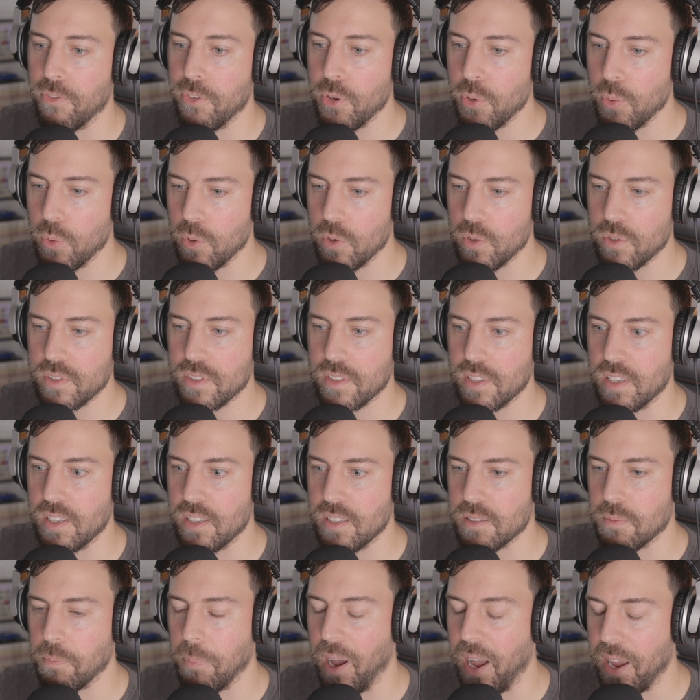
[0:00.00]
fuels
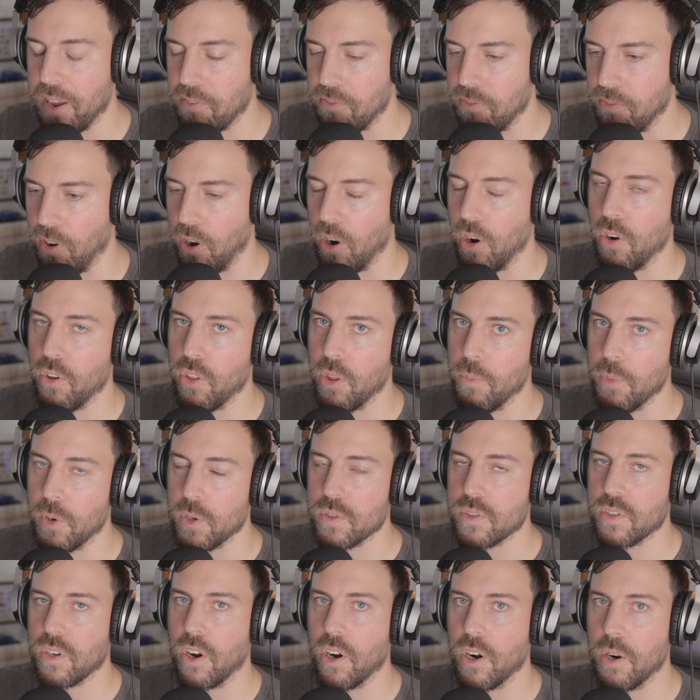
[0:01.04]
is by far the
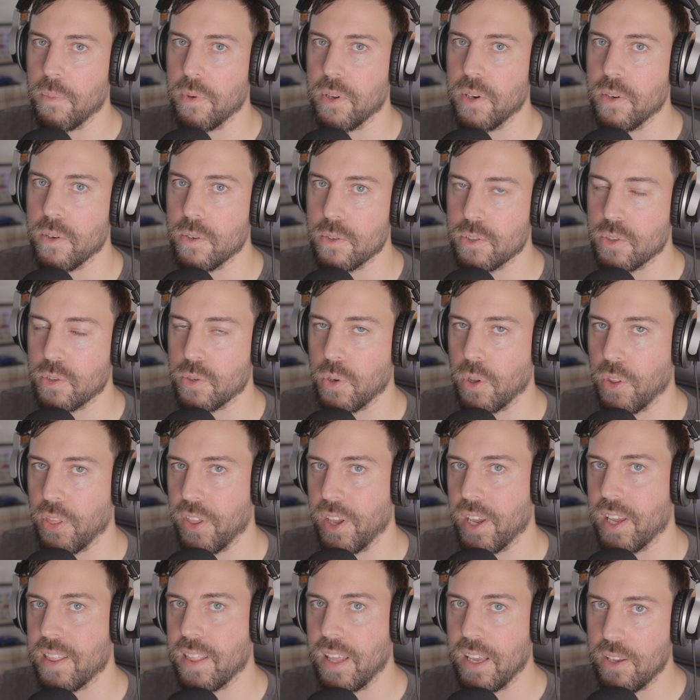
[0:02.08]
most carbon neutral
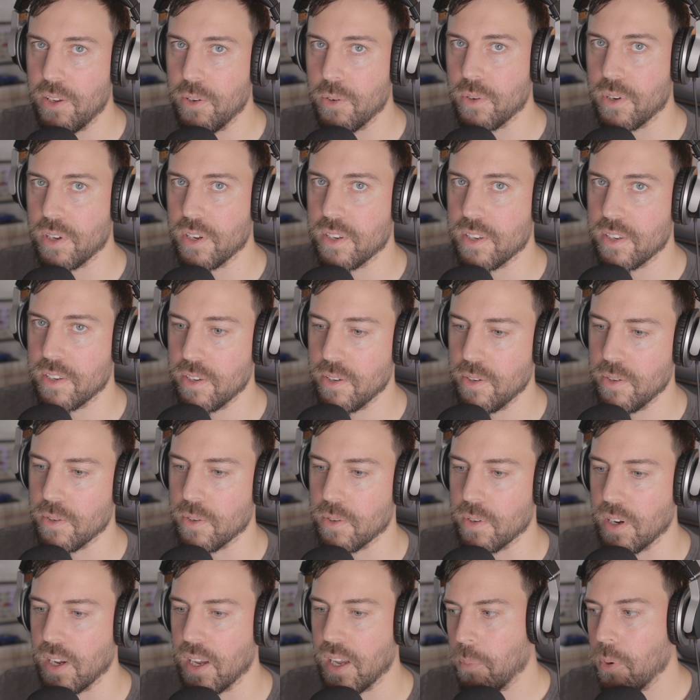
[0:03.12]
thing that you could do.